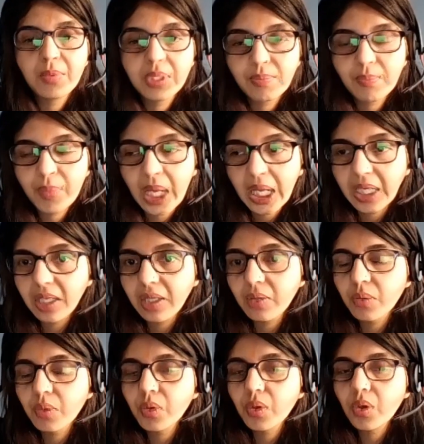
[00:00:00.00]
Many
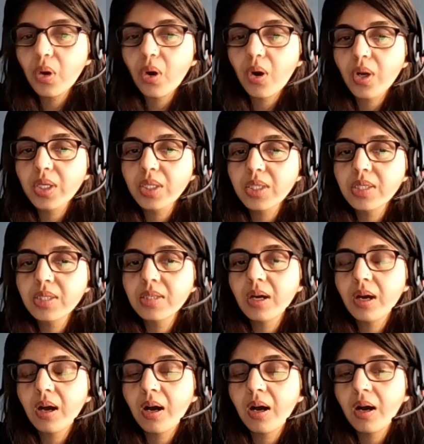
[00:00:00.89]
root cause
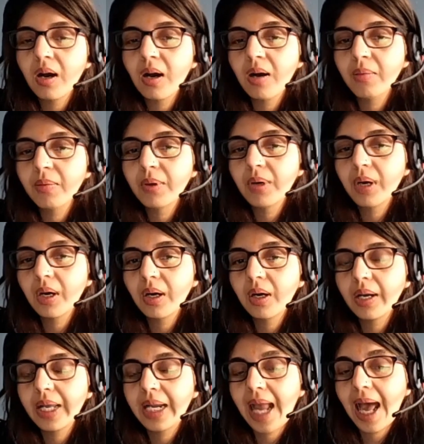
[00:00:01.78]

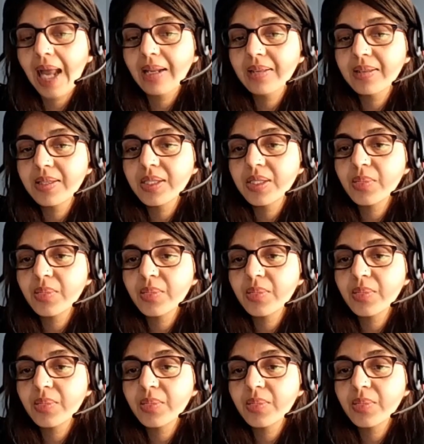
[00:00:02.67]
analysis